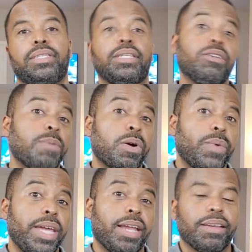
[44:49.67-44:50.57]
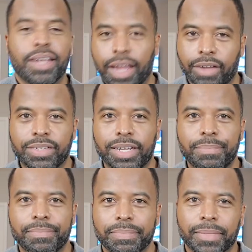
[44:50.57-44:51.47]
Don't smoke weed and go to
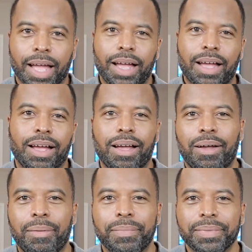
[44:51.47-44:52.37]
sleep uh,